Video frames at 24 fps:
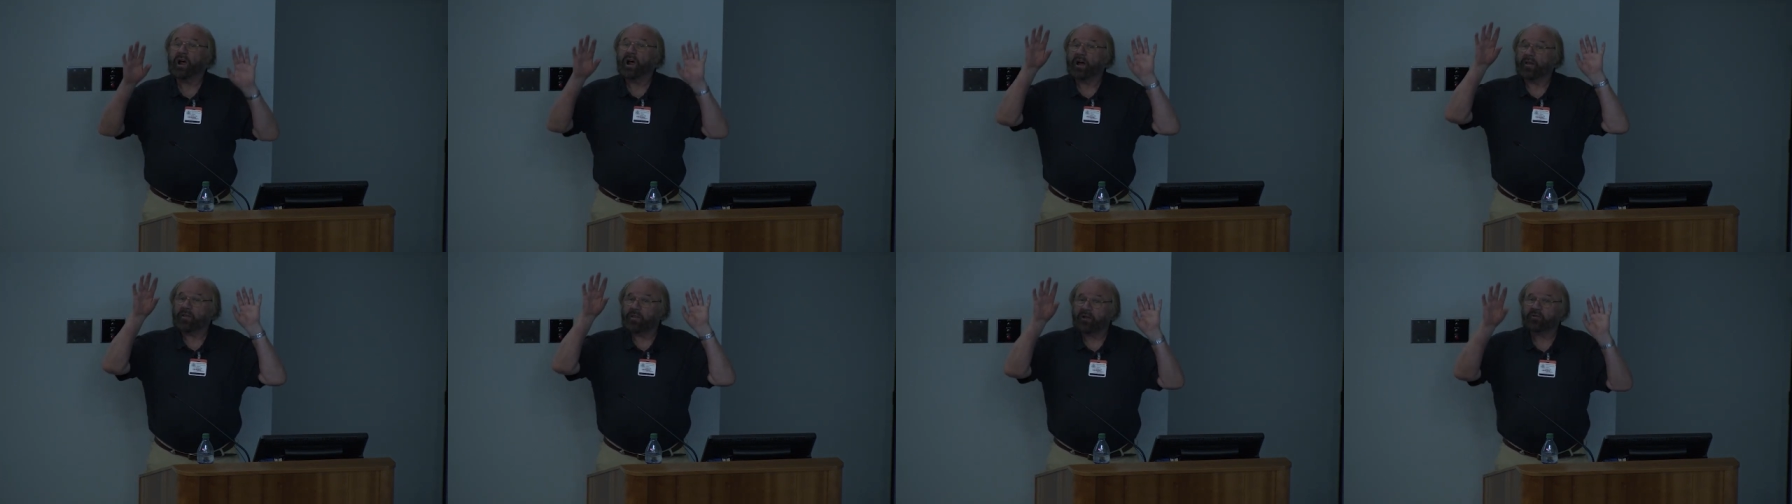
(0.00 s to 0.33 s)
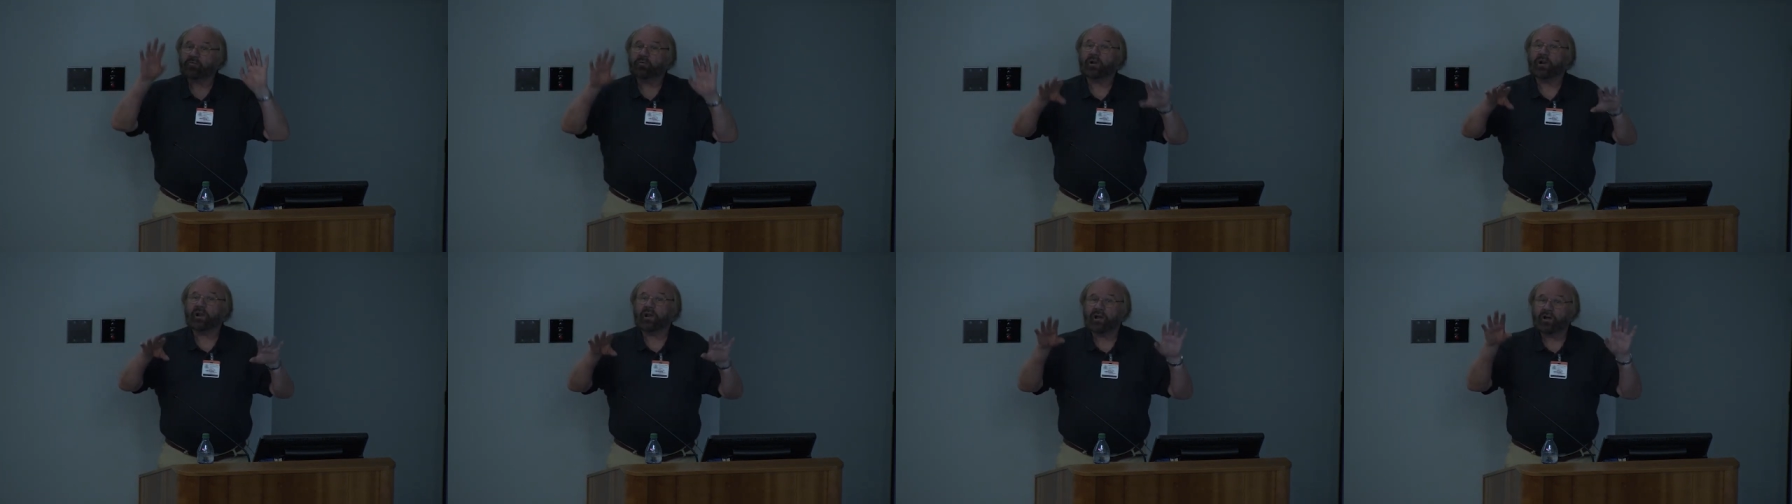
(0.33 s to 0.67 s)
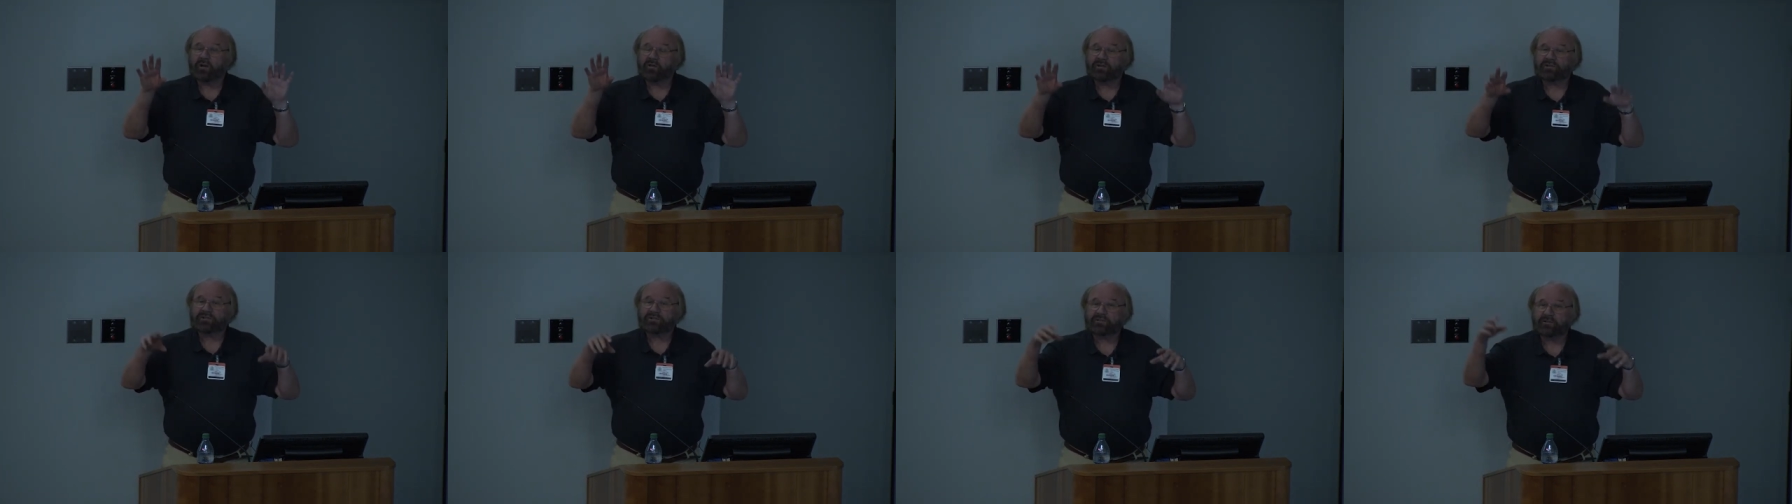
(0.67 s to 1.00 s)
and then rely
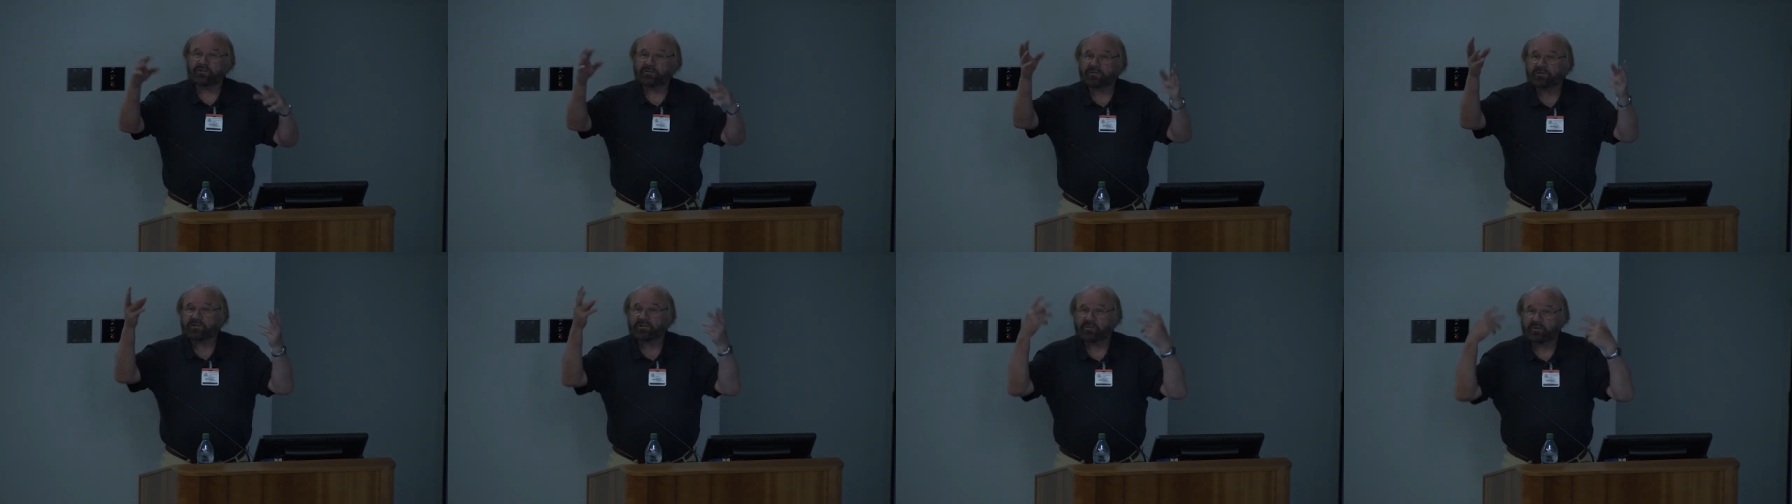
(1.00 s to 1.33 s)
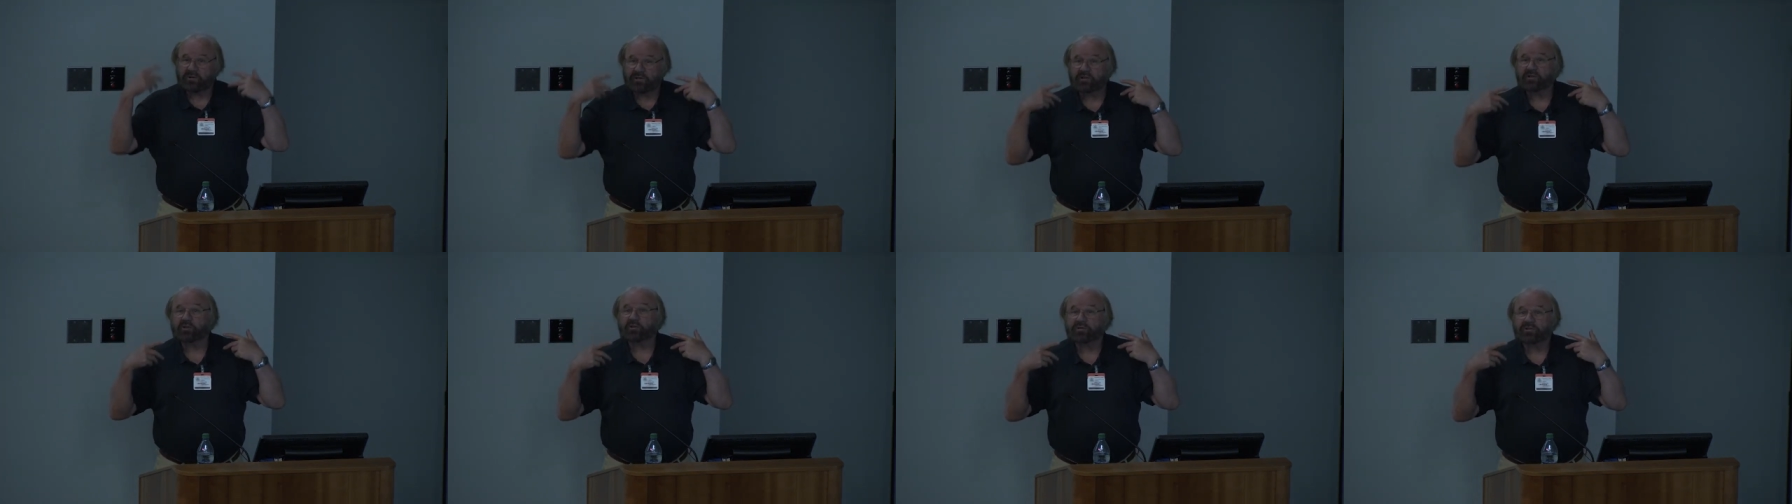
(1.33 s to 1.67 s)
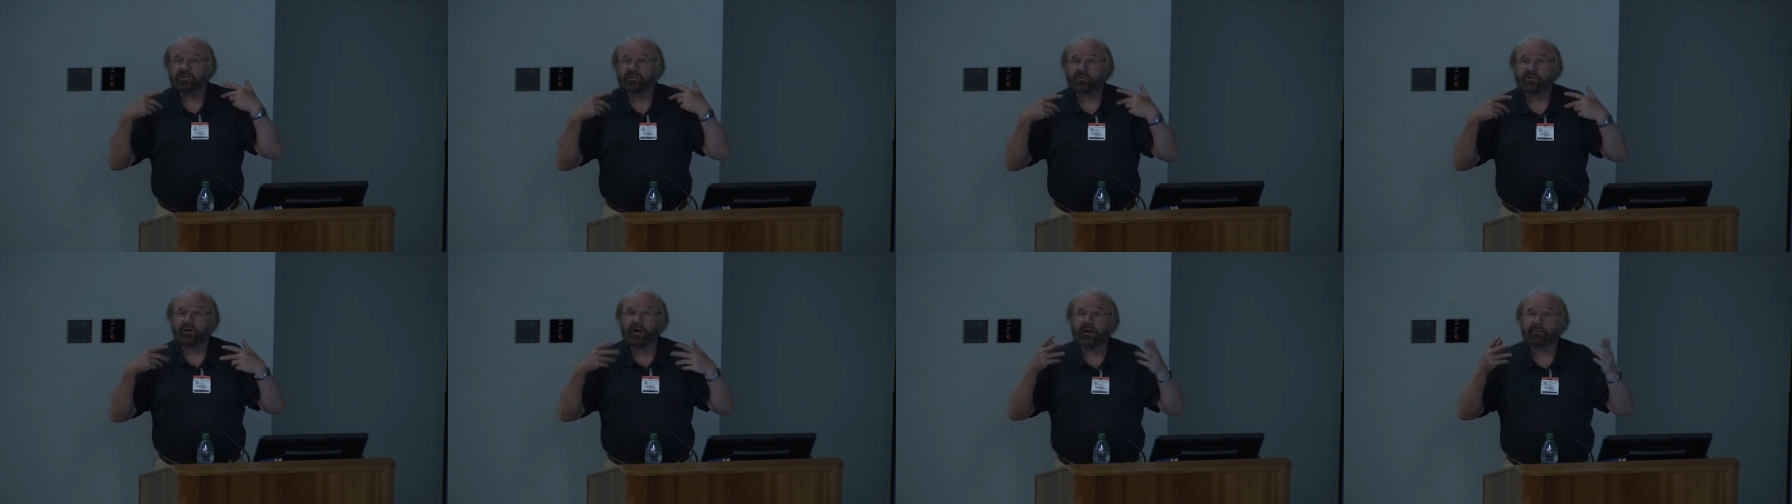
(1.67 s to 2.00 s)
on the students to
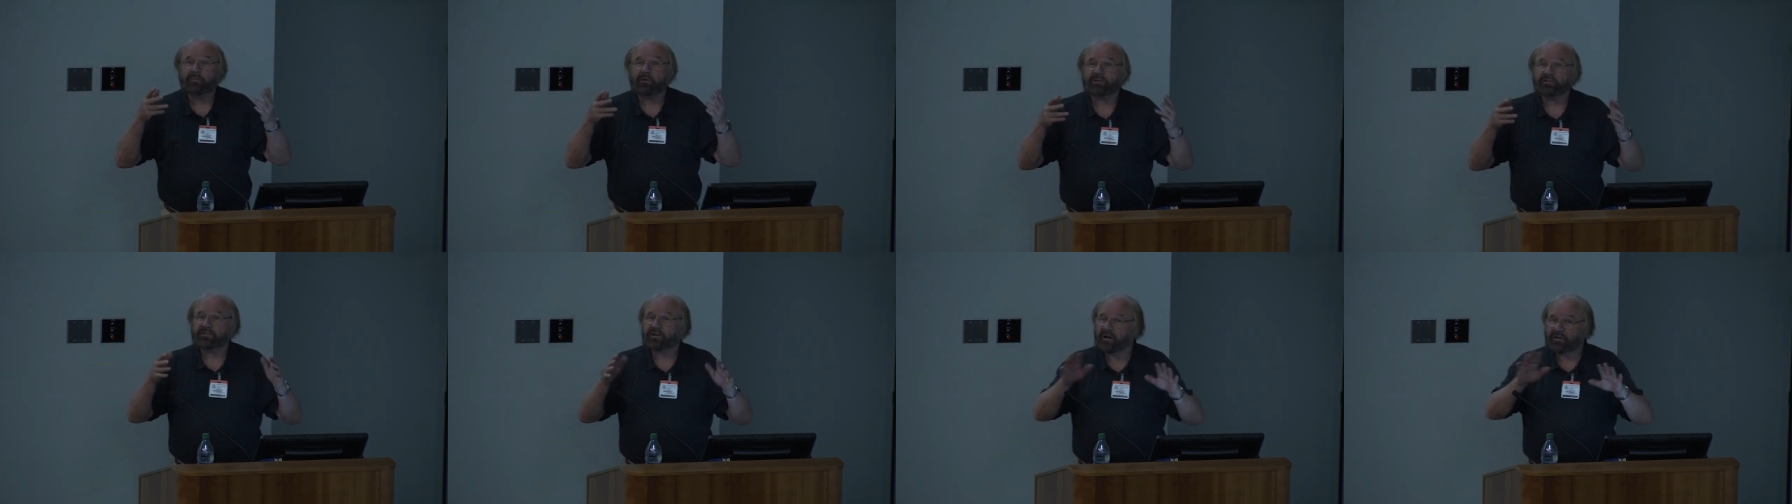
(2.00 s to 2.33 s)
induce the grammar.